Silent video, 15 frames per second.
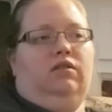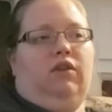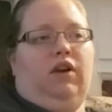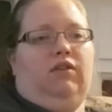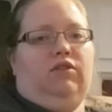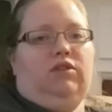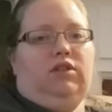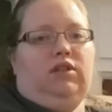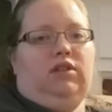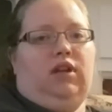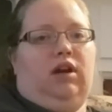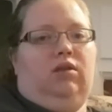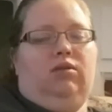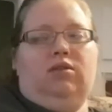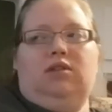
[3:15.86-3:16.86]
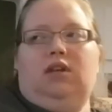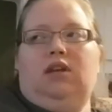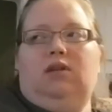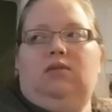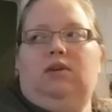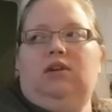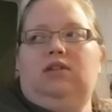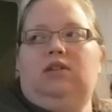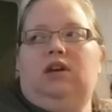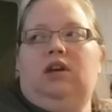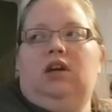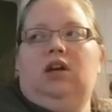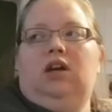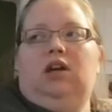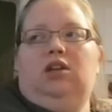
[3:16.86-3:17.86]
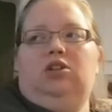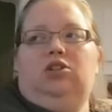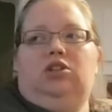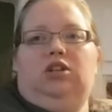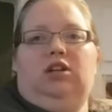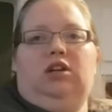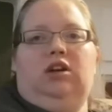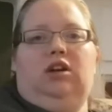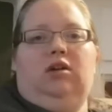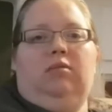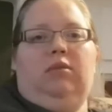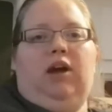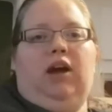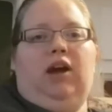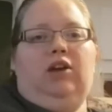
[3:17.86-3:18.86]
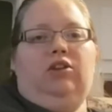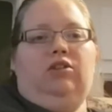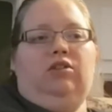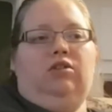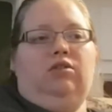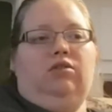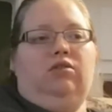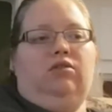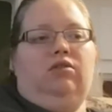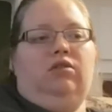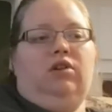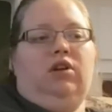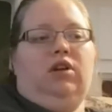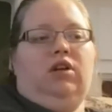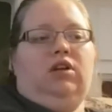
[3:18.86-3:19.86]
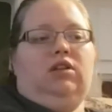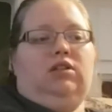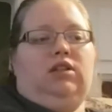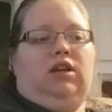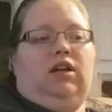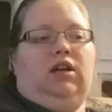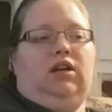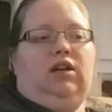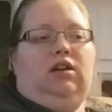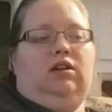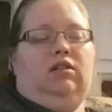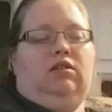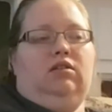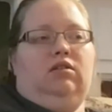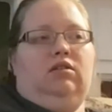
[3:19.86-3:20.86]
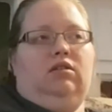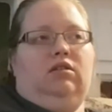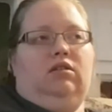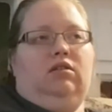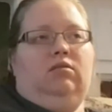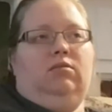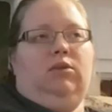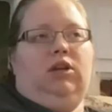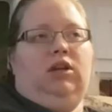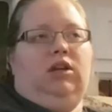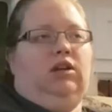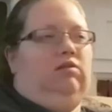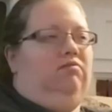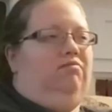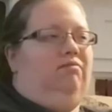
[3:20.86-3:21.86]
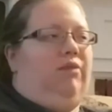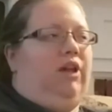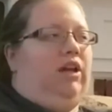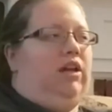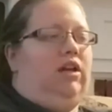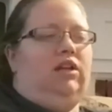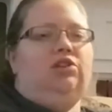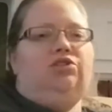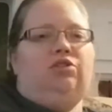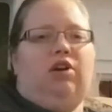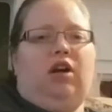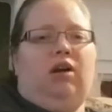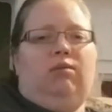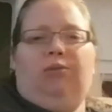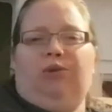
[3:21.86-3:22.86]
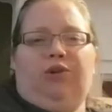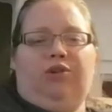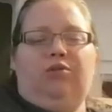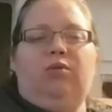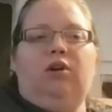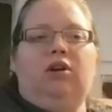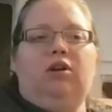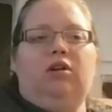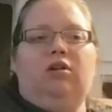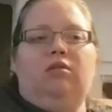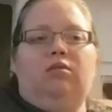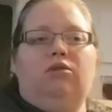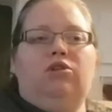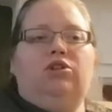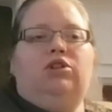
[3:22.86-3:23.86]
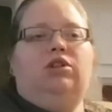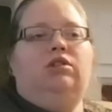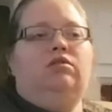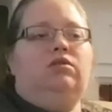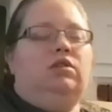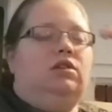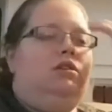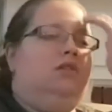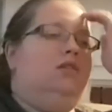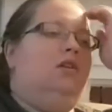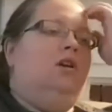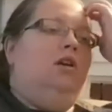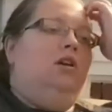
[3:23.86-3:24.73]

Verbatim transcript: 5 or 6 owls anyways. And she had you say in, like, Instagram or Twitter, which she uses,